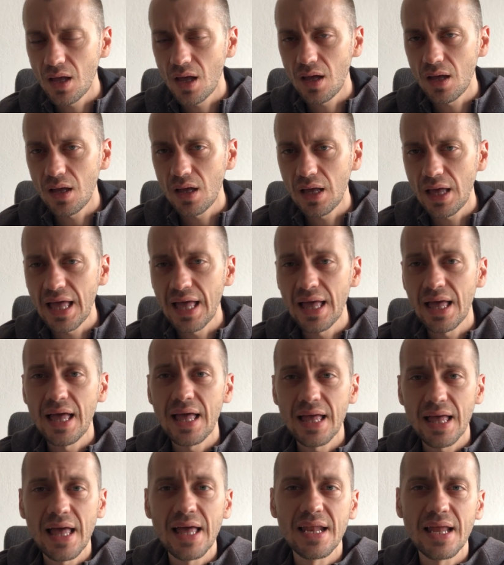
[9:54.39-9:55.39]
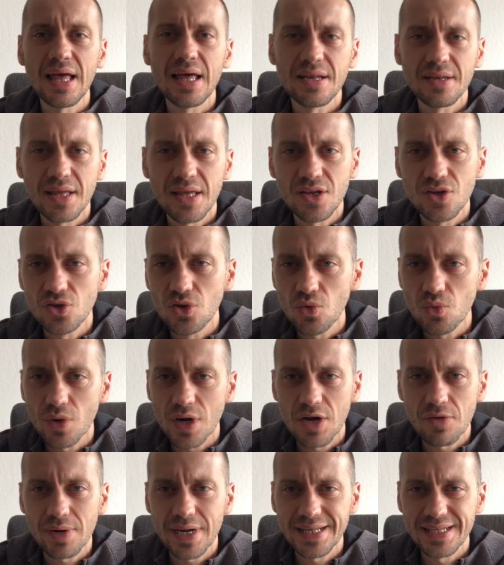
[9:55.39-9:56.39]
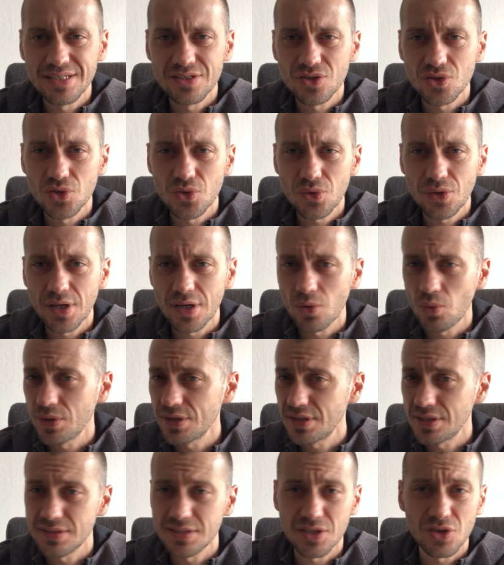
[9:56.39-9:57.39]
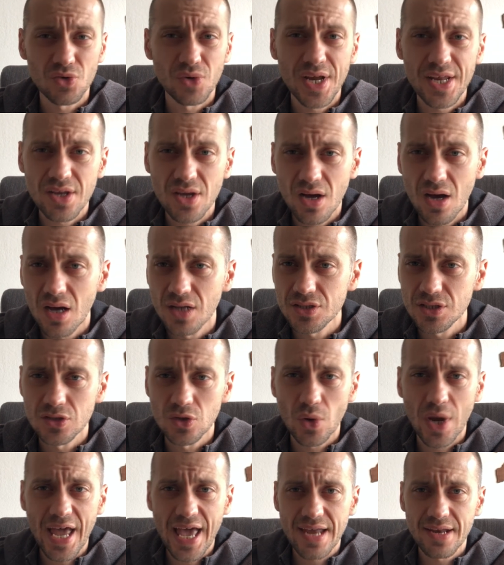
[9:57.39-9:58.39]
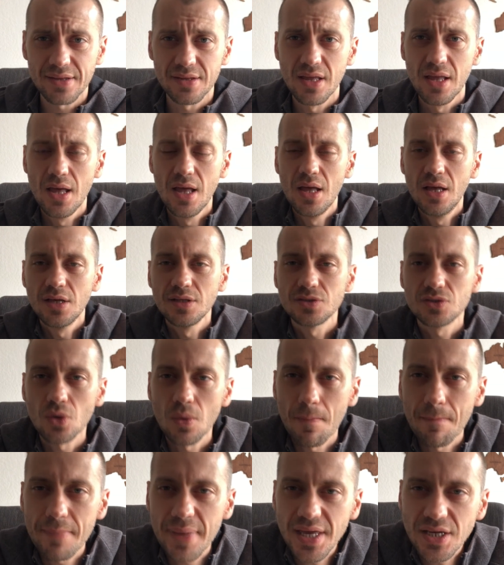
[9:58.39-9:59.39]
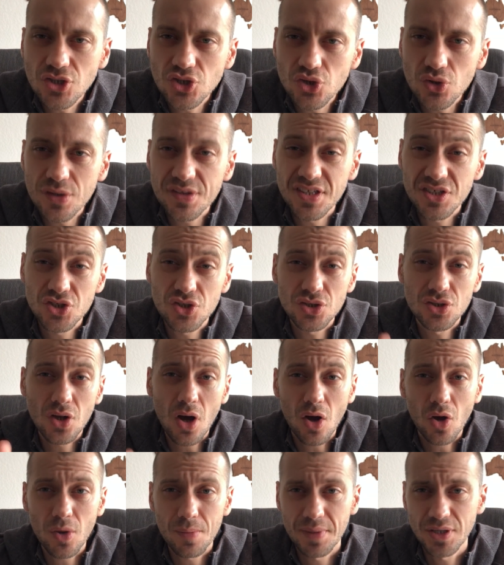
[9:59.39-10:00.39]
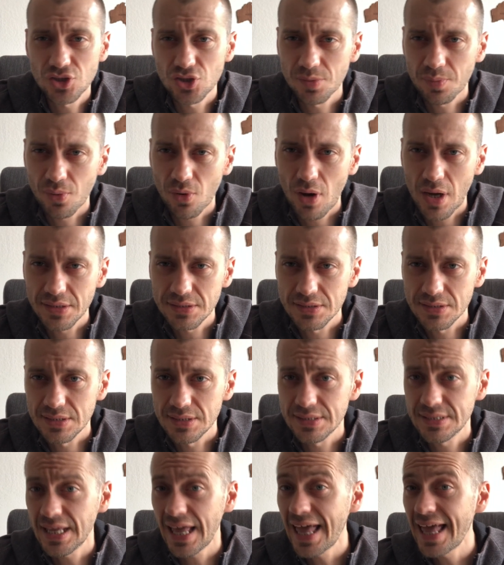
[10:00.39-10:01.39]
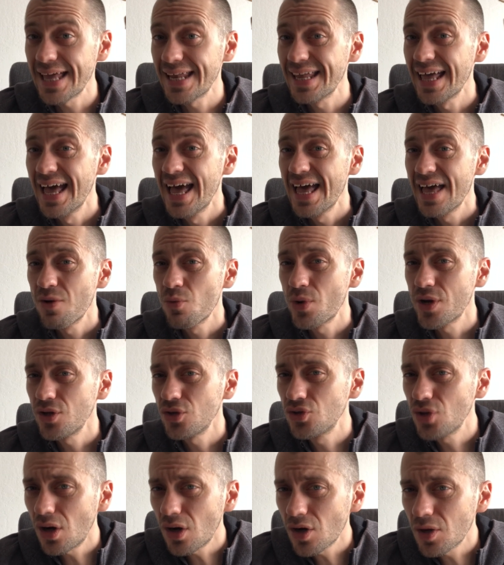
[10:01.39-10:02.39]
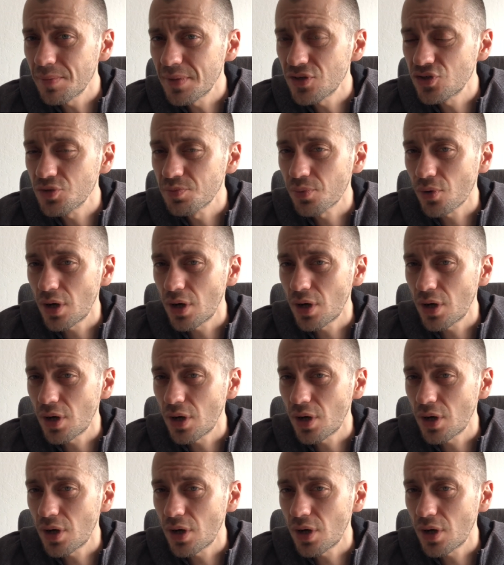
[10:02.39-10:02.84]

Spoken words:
and do whatever I need to do there, whether it's a create content or edit. So make sure that you document your processes. And when you document your